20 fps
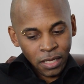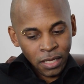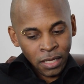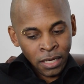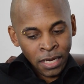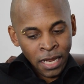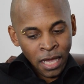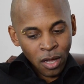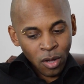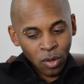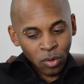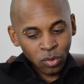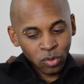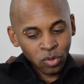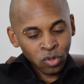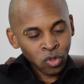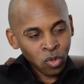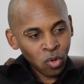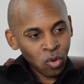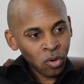now
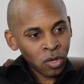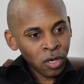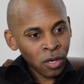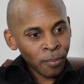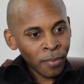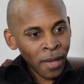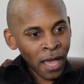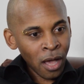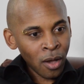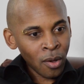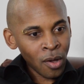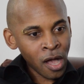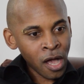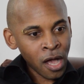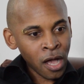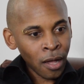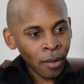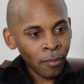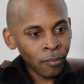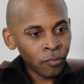talk about
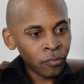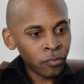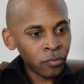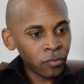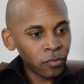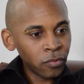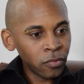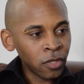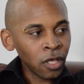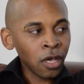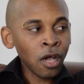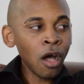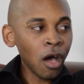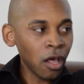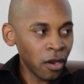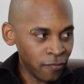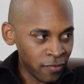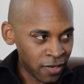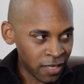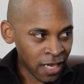um, the
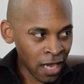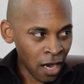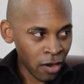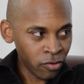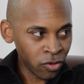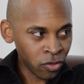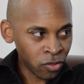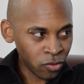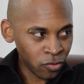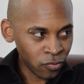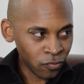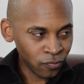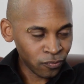carnival in Carriacou.